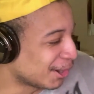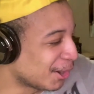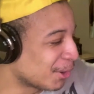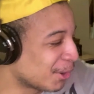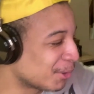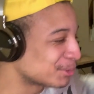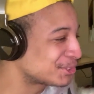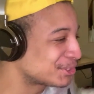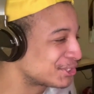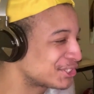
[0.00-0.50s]

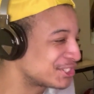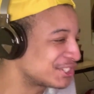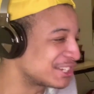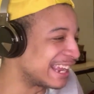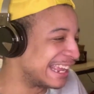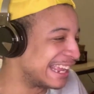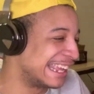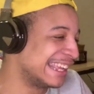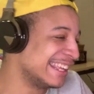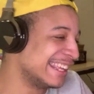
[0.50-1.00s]
Oh
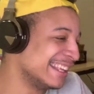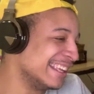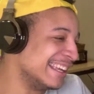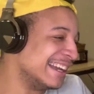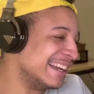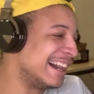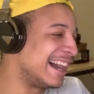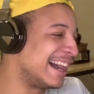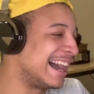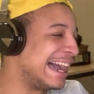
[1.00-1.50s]
shit!
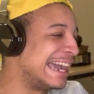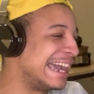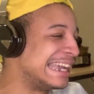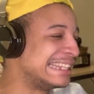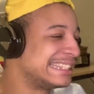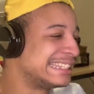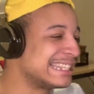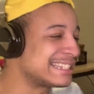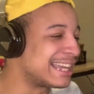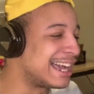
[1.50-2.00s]

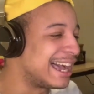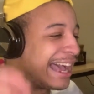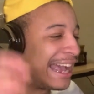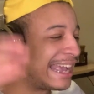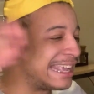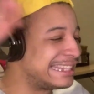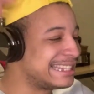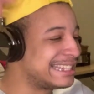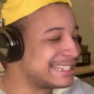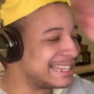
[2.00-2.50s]
Alright,
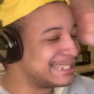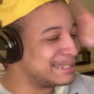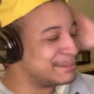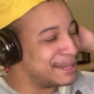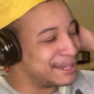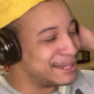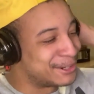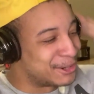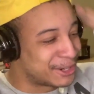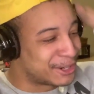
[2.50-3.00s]
this
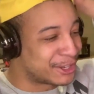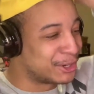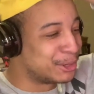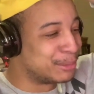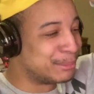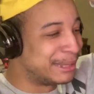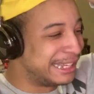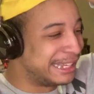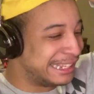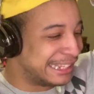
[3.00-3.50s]
anime gonna
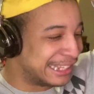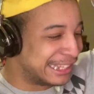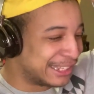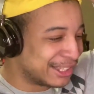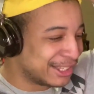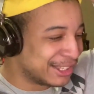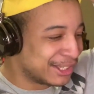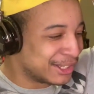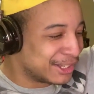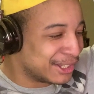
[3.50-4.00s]
kill me.
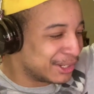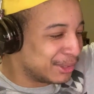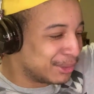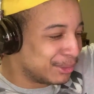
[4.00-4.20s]
Woo!